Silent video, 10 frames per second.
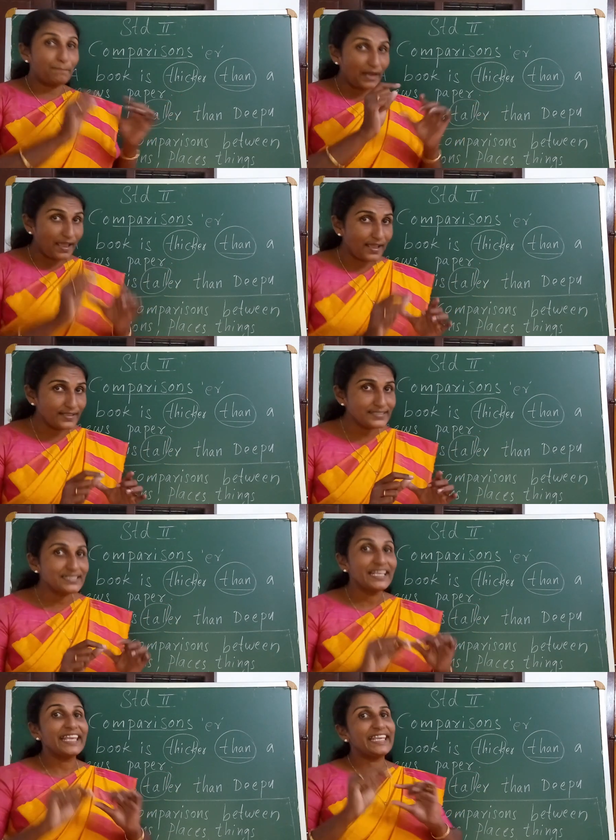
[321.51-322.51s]
plus
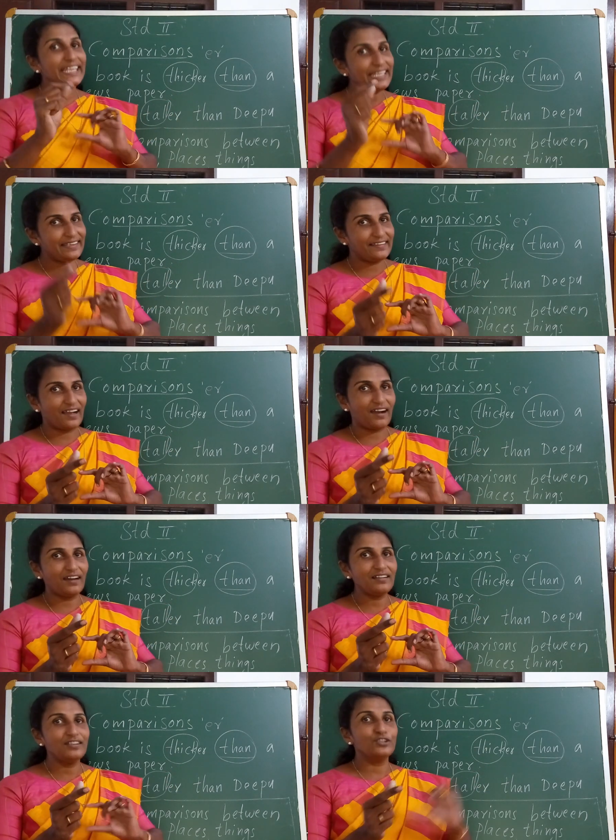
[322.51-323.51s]

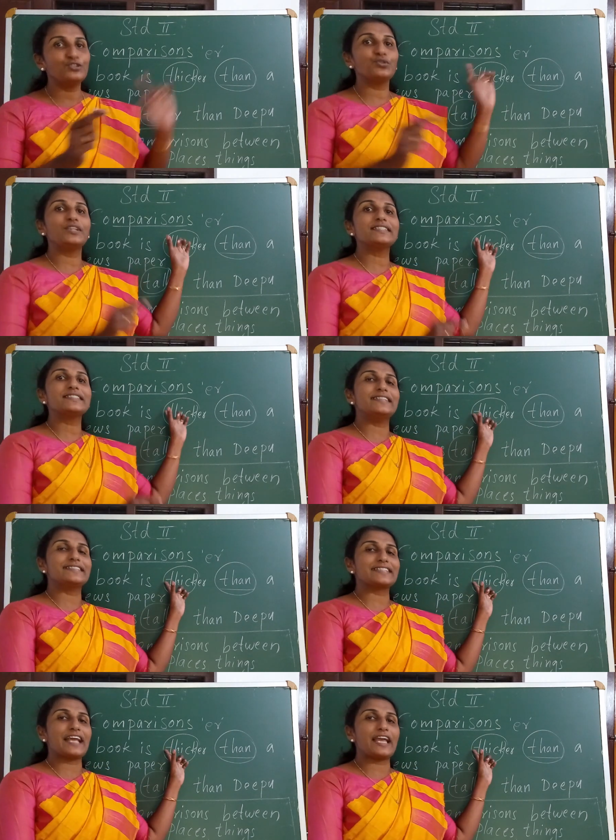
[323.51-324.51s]
er to this
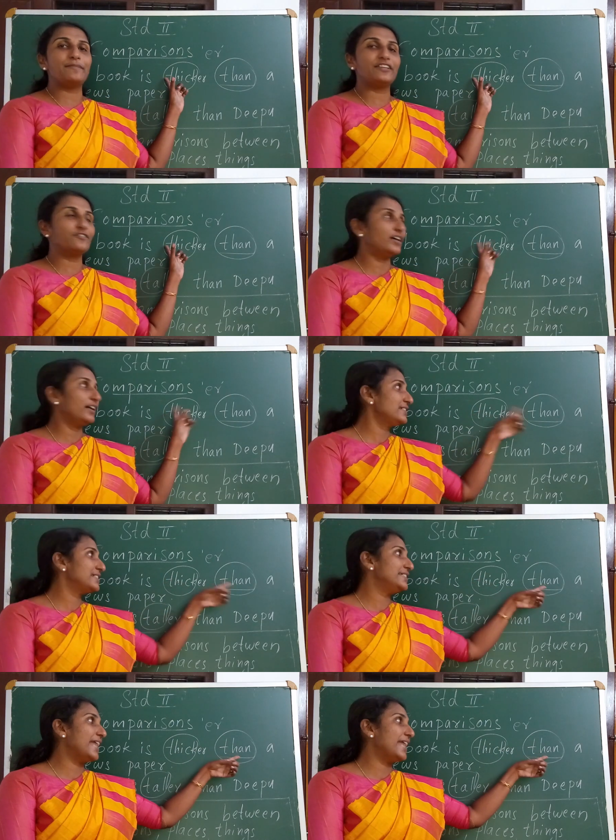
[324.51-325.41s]
describing word,